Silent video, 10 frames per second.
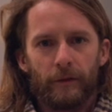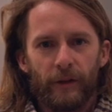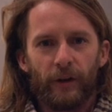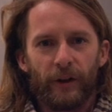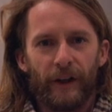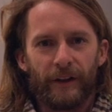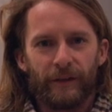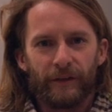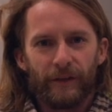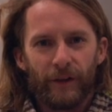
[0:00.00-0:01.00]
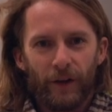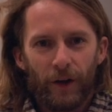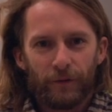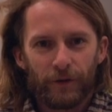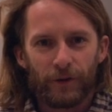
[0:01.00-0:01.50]
So guys,
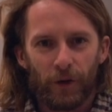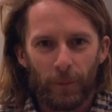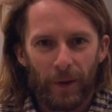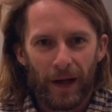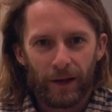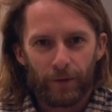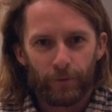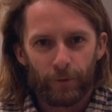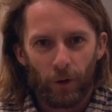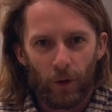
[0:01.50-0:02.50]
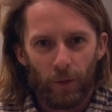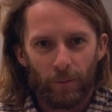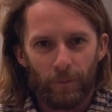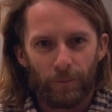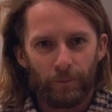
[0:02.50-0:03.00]
I've just got back
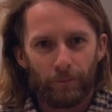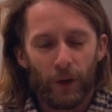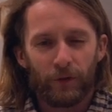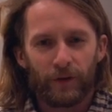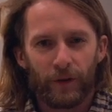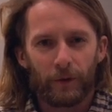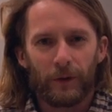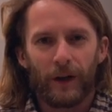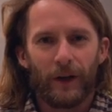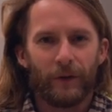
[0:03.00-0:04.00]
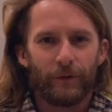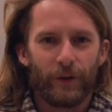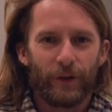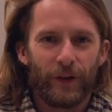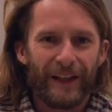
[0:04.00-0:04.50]
from Motorcycle Live
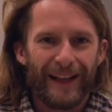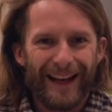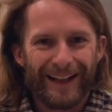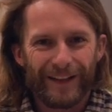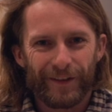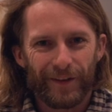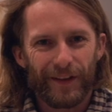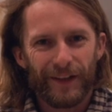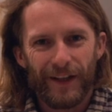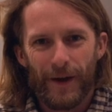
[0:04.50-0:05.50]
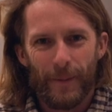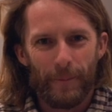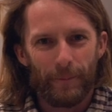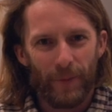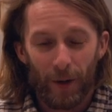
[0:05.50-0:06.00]
at the NEC
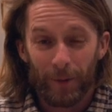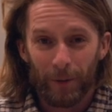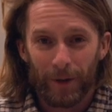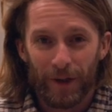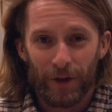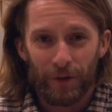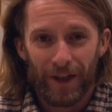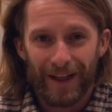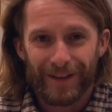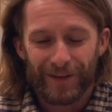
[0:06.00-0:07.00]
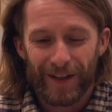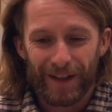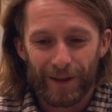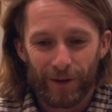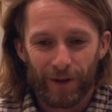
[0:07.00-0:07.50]
in Birmingham in the UK to
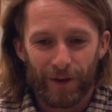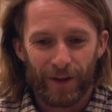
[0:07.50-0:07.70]
take a look at